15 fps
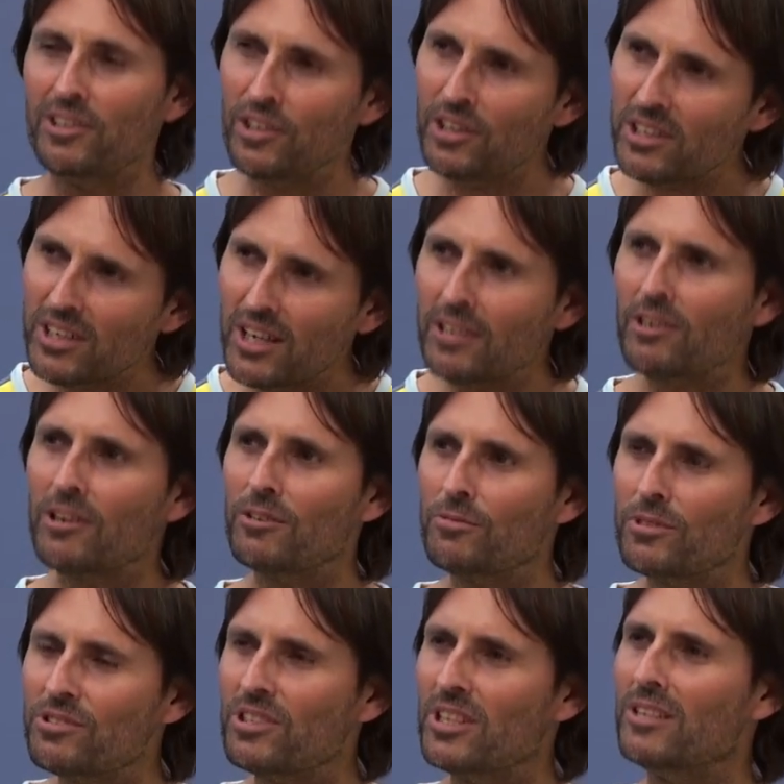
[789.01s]
you
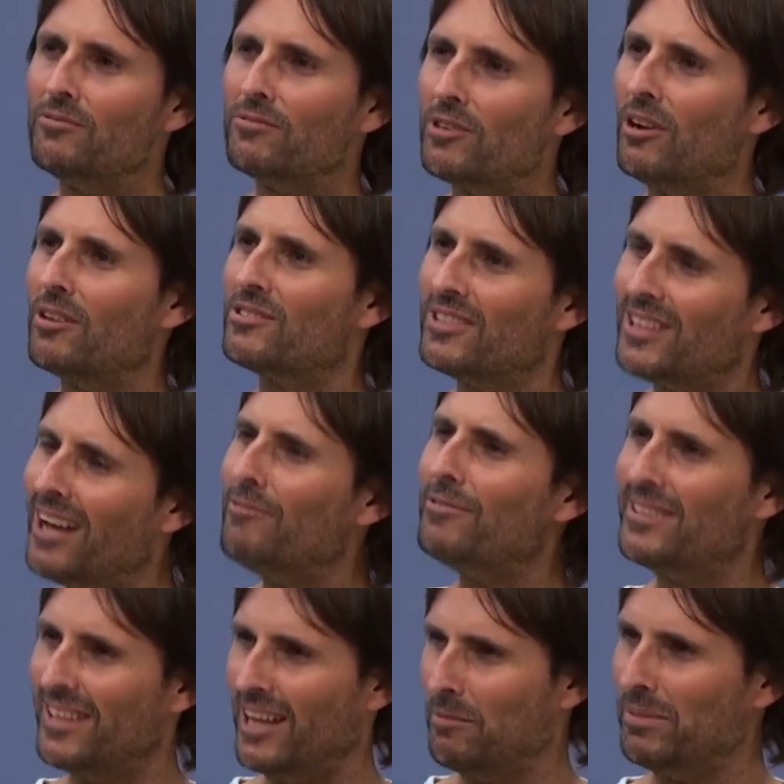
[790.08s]
cannot receive God's love
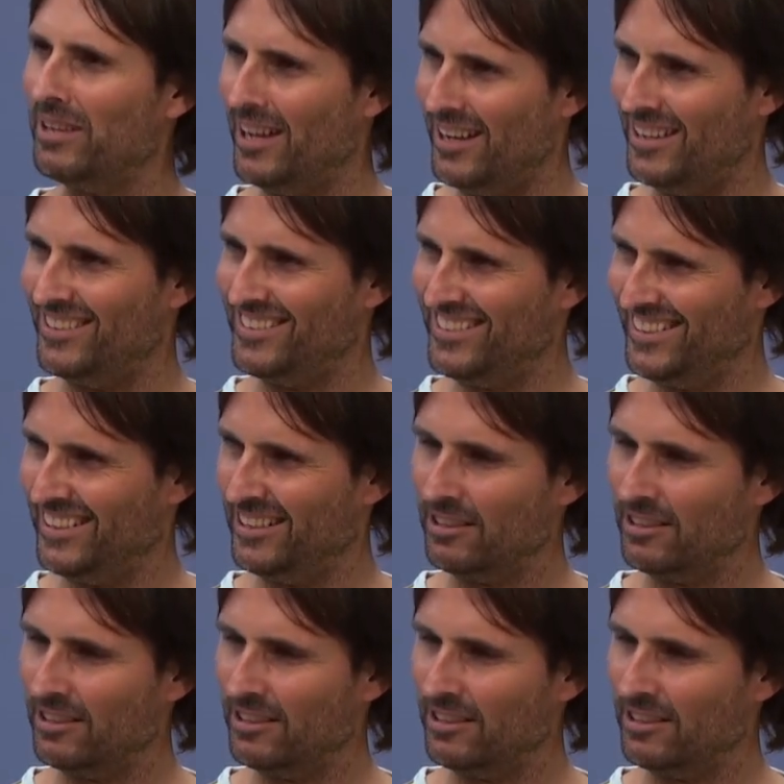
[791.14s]
in that place